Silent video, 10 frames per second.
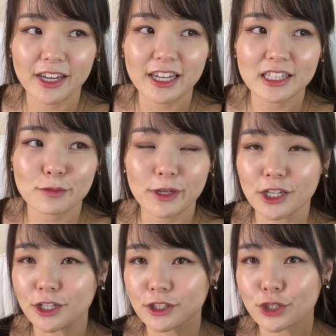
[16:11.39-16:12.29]
It's
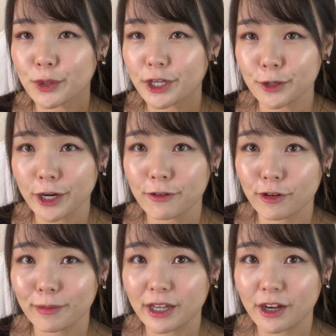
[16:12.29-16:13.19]
been doing great
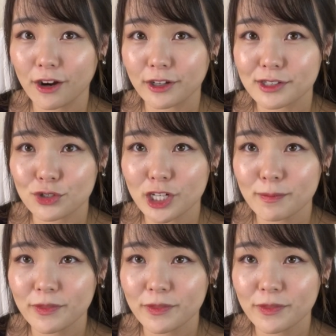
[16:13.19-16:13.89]
for me on stream,